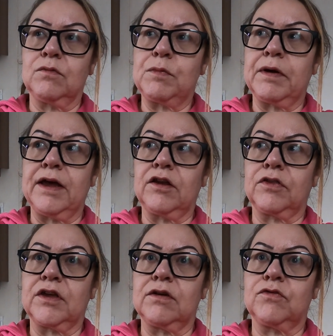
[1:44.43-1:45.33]
We paid, I
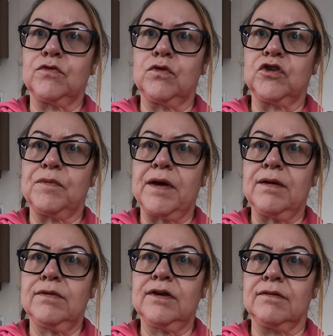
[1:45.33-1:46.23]
think it was
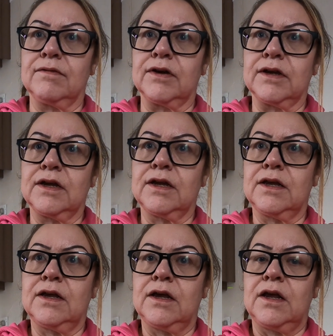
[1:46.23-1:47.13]
£40, didn't we?
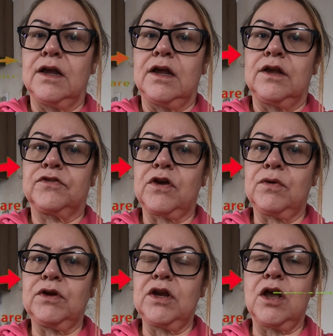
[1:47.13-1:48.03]

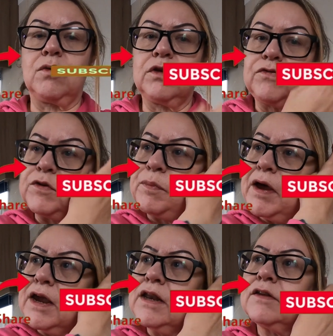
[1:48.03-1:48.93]
So, you know, if you're
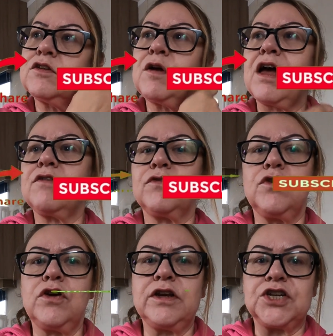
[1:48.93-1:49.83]
paying to have
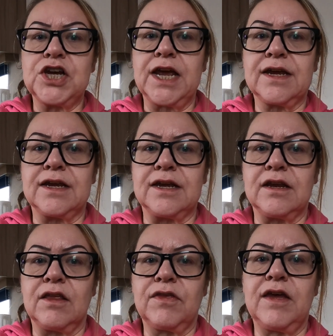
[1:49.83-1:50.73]
early check
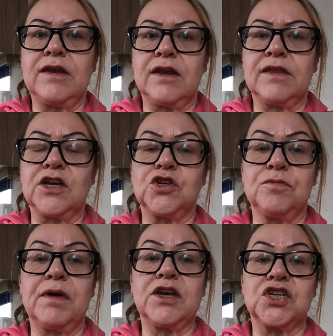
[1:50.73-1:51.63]
in, then they should
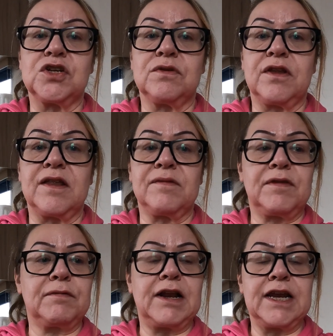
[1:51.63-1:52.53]
make sure that
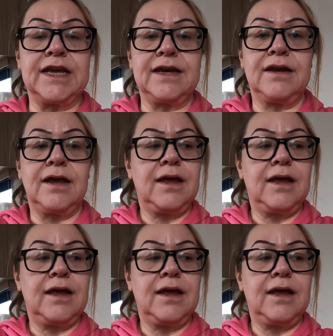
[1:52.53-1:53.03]
them clean.